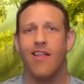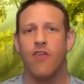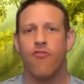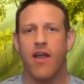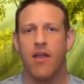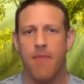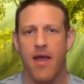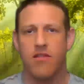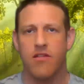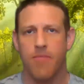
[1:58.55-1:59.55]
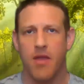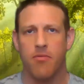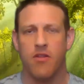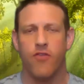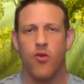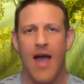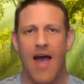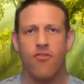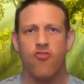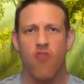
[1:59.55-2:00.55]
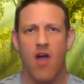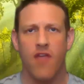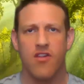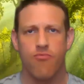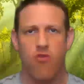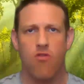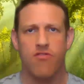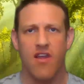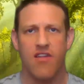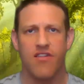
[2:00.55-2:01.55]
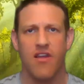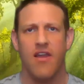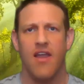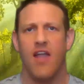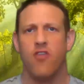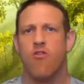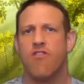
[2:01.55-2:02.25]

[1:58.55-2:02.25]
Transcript: recommend to people, if you haven't tried this process and you're